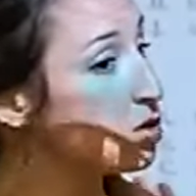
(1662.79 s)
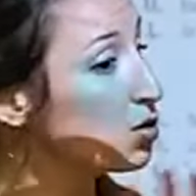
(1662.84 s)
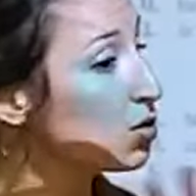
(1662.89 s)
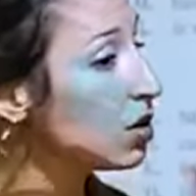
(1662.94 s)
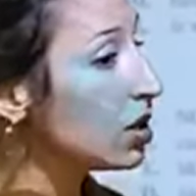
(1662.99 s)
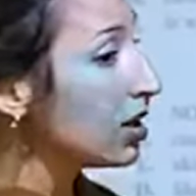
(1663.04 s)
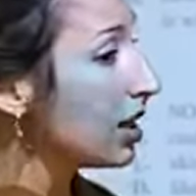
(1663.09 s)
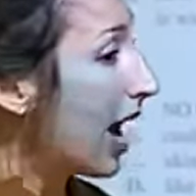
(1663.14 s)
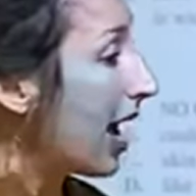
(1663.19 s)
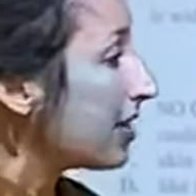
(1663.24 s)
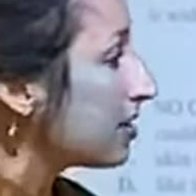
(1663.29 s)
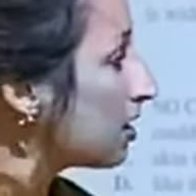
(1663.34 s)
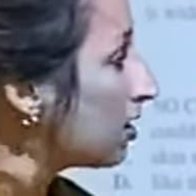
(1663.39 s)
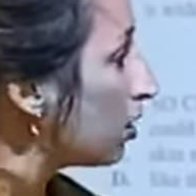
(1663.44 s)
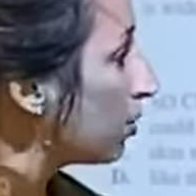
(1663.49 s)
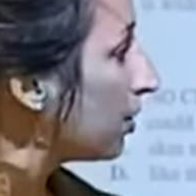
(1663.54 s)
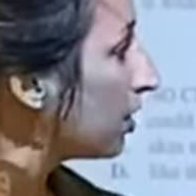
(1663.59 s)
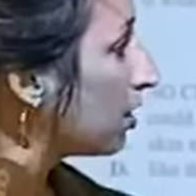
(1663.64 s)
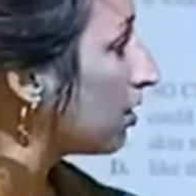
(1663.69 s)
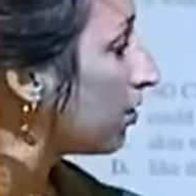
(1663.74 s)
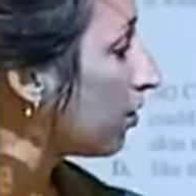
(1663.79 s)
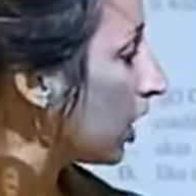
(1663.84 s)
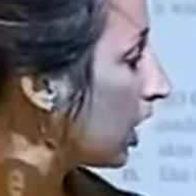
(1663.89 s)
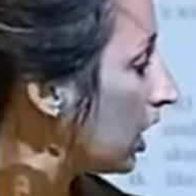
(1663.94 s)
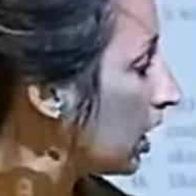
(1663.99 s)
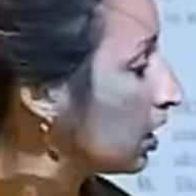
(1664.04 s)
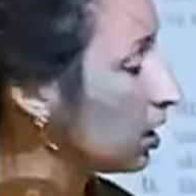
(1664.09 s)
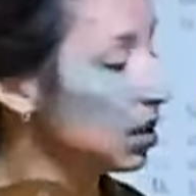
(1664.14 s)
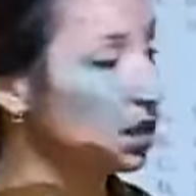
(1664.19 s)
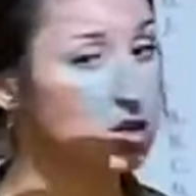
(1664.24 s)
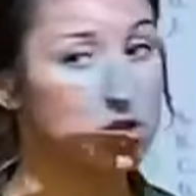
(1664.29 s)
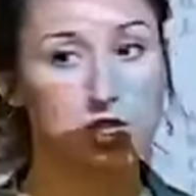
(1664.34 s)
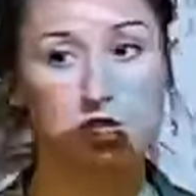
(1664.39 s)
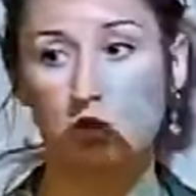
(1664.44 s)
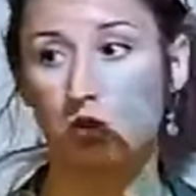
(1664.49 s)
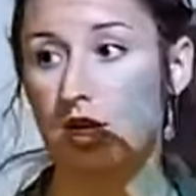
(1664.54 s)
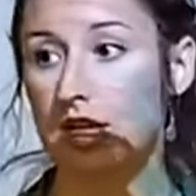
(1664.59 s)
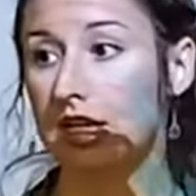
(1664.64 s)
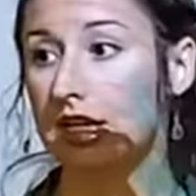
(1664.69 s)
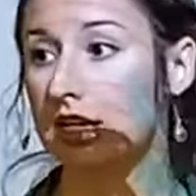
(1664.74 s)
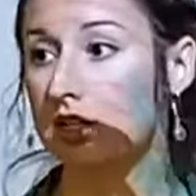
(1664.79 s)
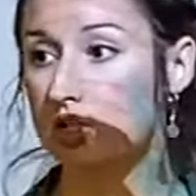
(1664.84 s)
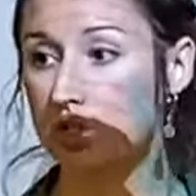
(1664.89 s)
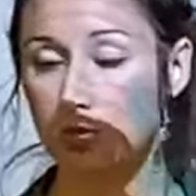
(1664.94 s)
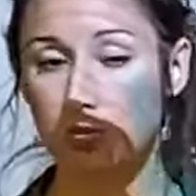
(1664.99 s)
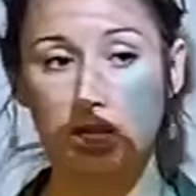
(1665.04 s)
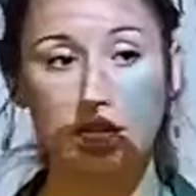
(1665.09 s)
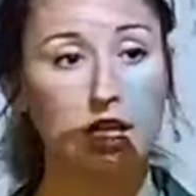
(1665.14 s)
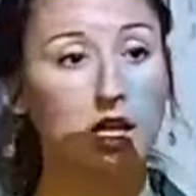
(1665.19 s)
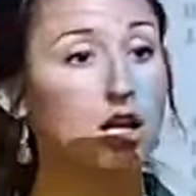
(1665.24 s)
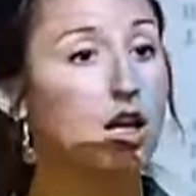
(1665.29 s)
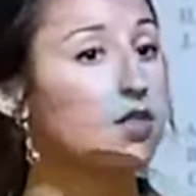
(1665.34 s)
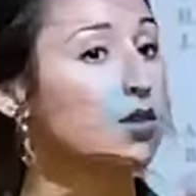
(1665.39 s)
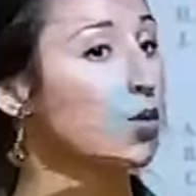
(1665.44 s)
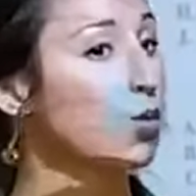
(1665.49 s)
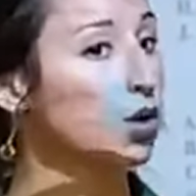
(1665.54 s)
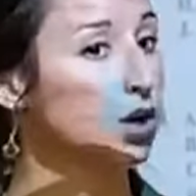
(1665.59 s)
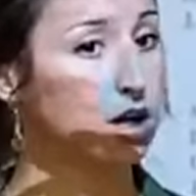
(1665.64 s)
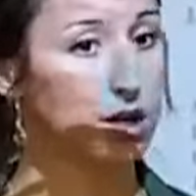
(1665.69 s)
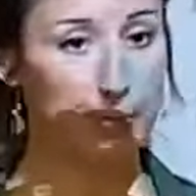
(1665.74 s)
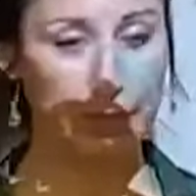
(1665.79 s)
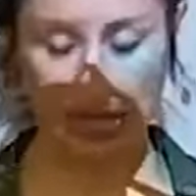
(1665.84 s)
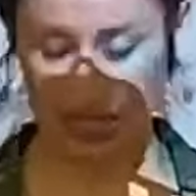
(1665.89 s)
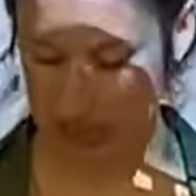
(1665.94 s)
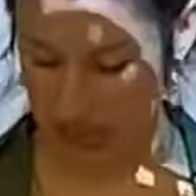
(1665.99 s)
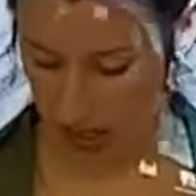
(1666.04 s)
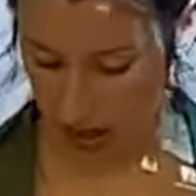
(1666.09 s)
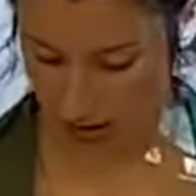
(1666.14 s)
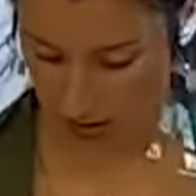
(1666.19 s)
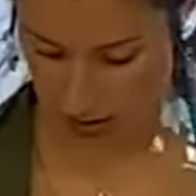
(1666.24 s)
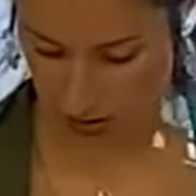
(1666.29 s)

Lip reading: through the last little bit of English so we can get to reading, and then we're going to be done,